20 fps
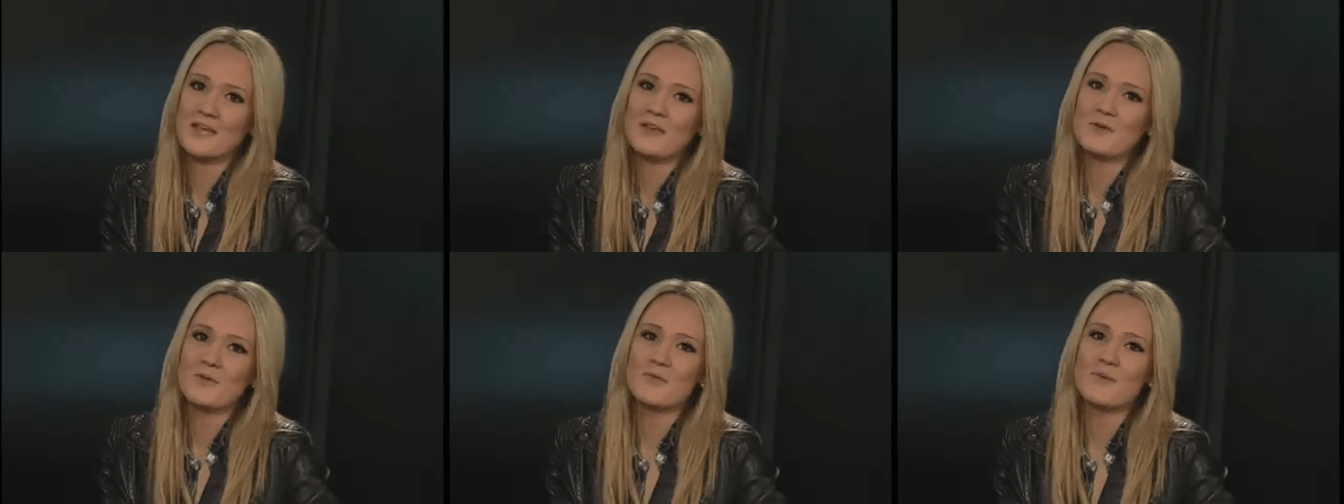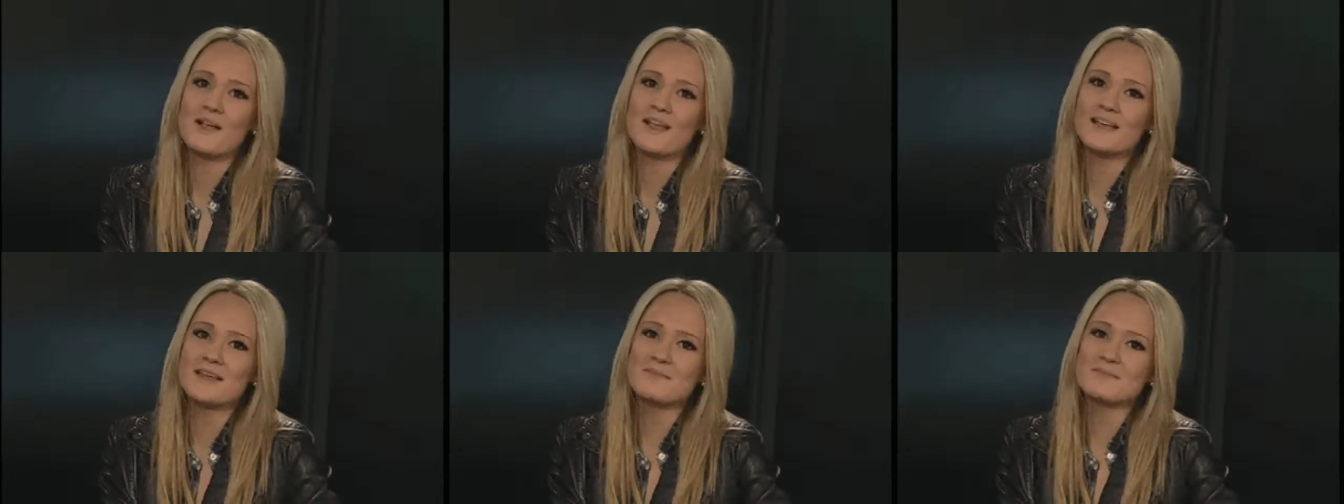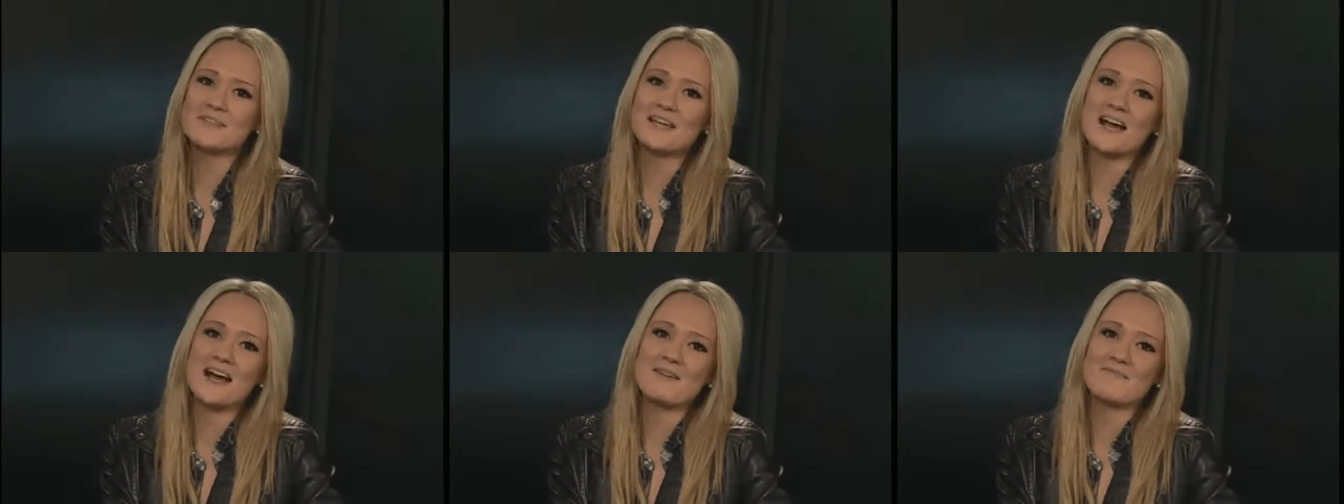Welcome
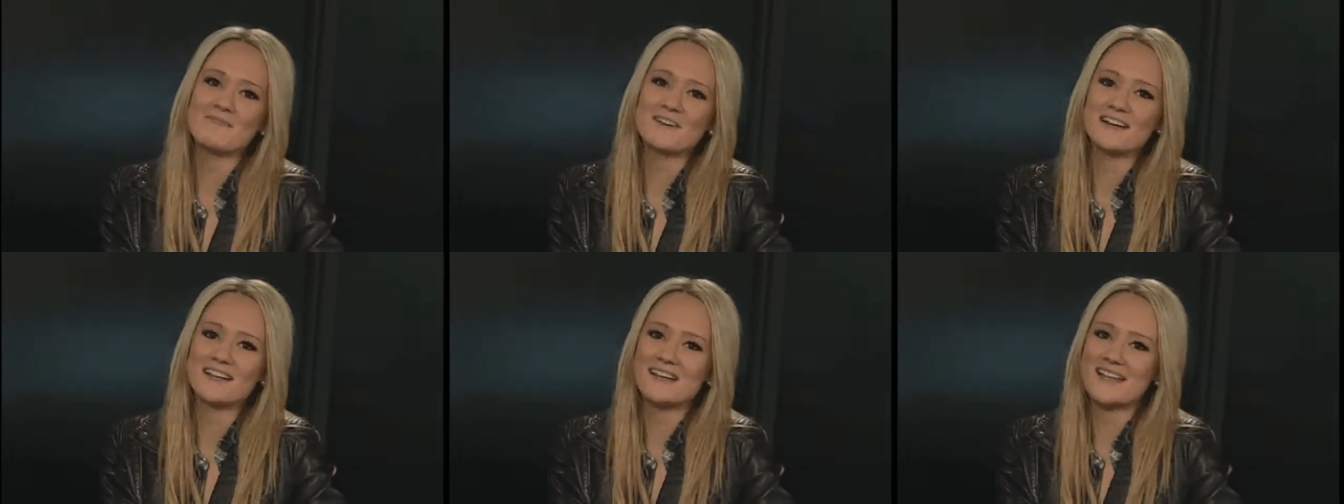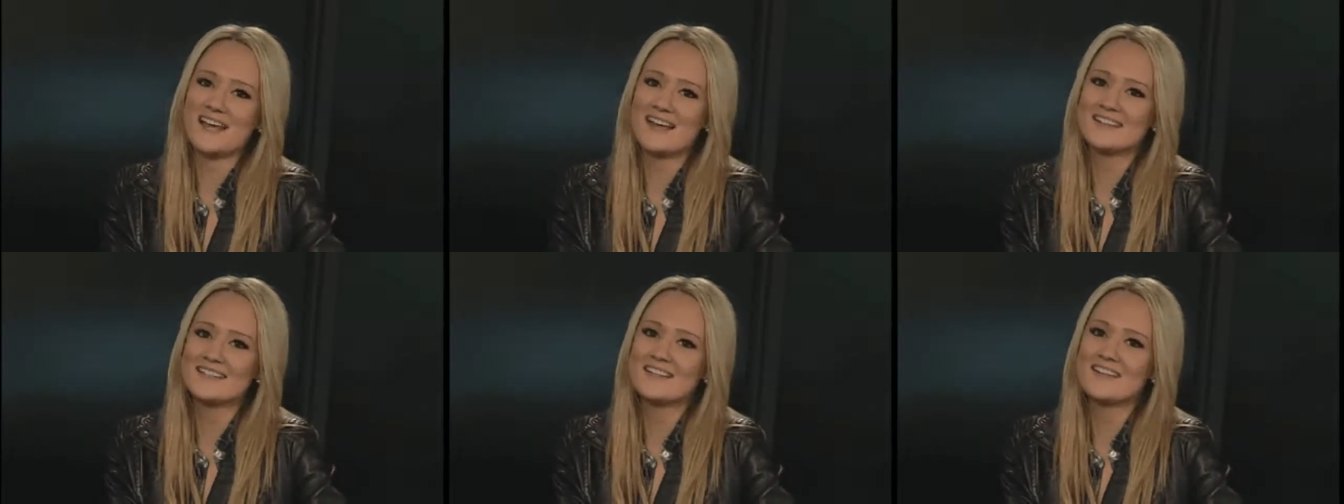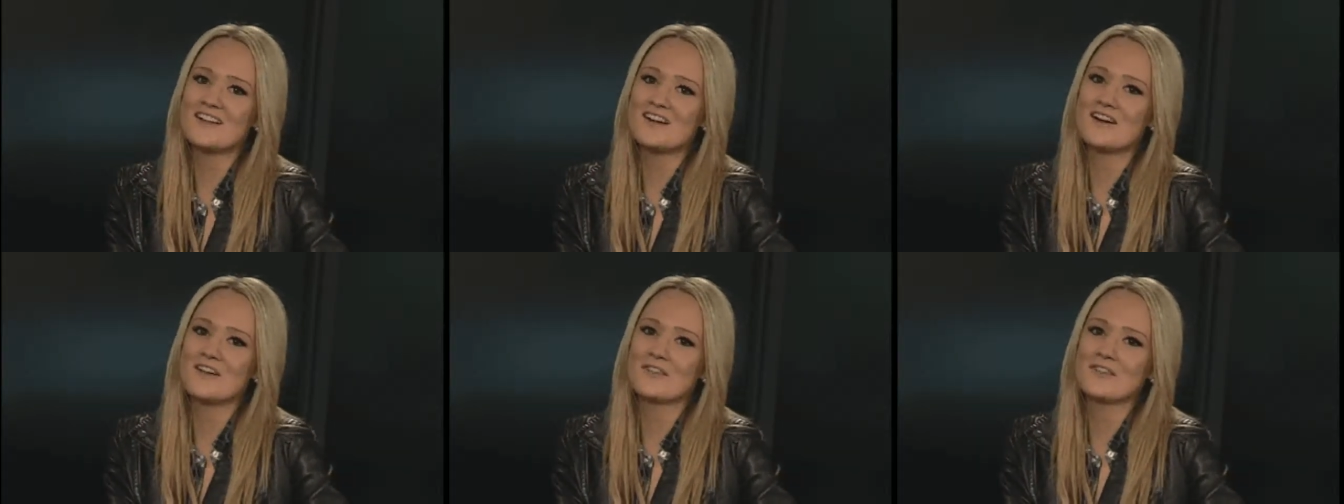to Humber
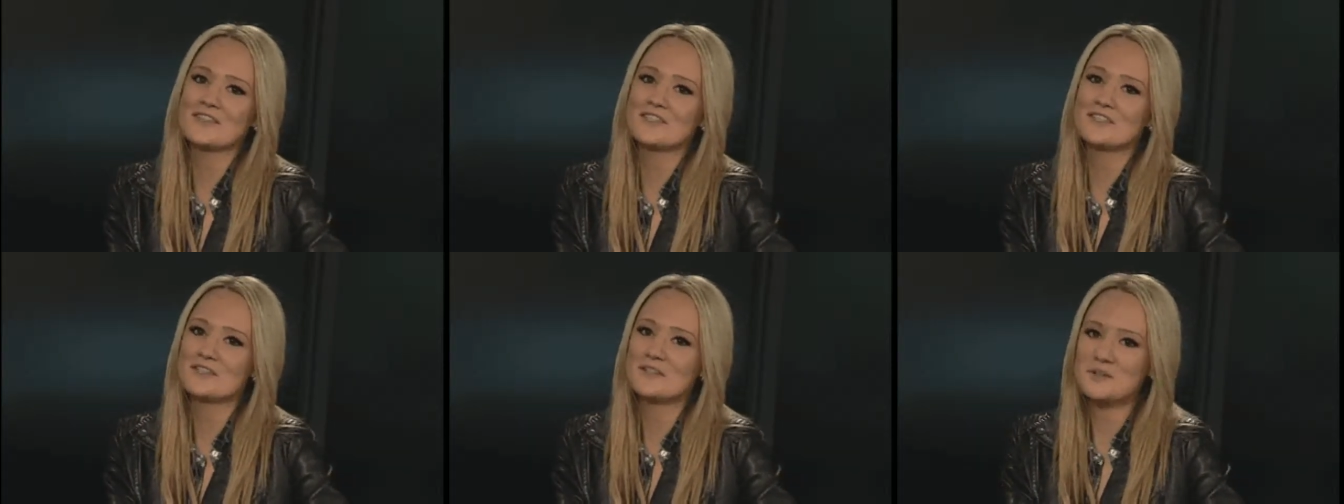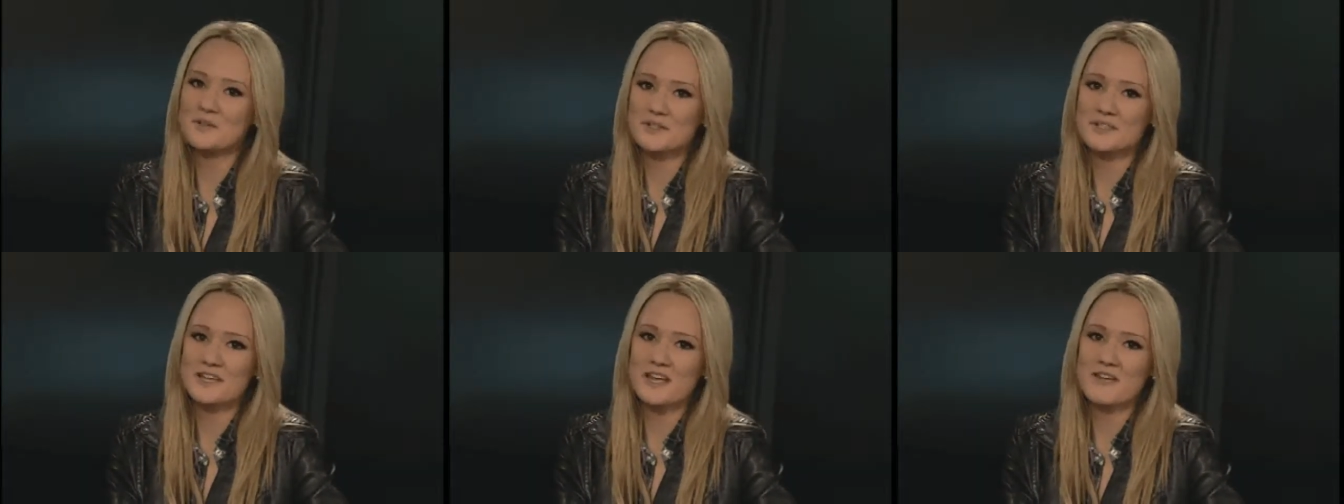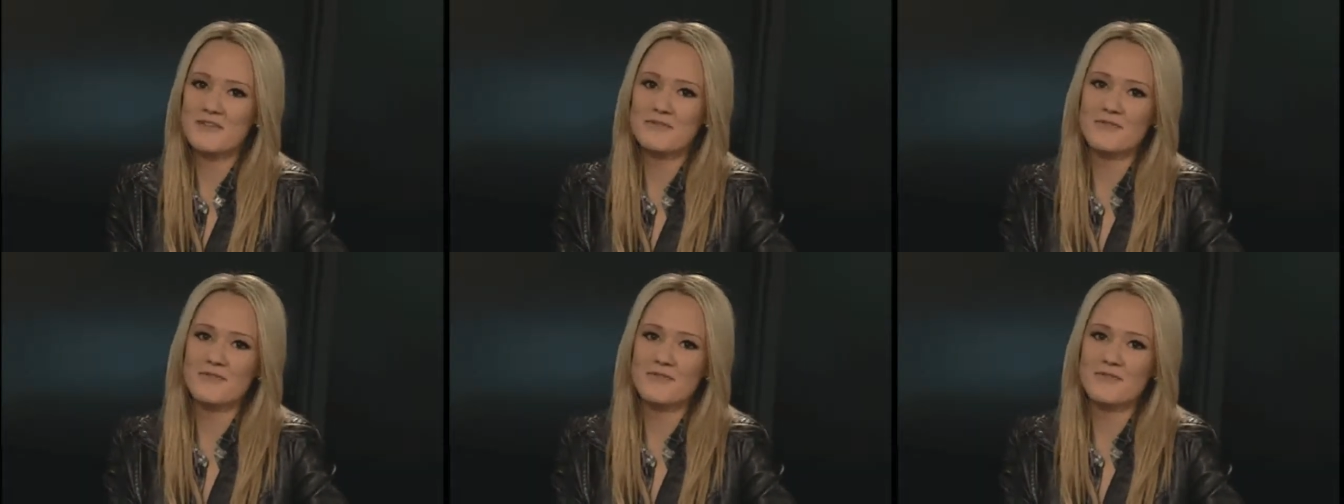Connected on this Tuesday,